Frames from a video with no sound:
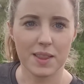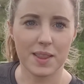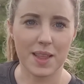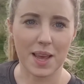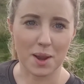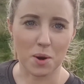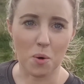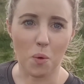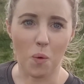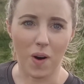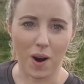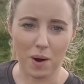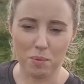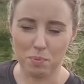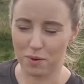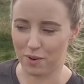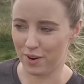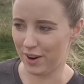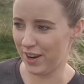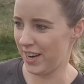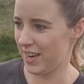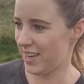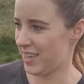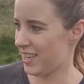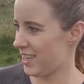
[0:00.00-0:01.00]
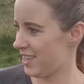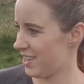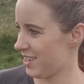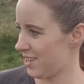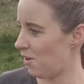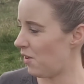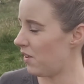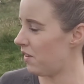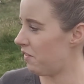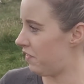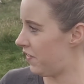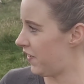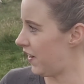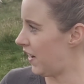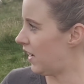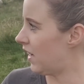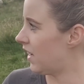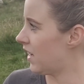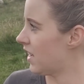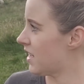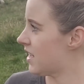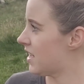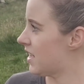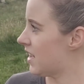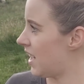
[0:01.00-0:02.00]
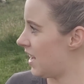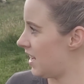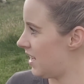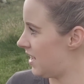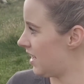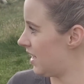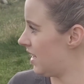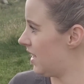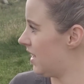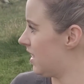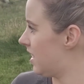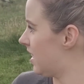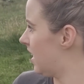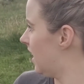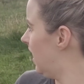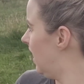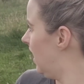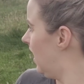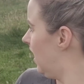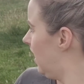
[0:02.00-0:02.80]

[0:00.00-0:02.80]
they cooperate. So in fairness, they did.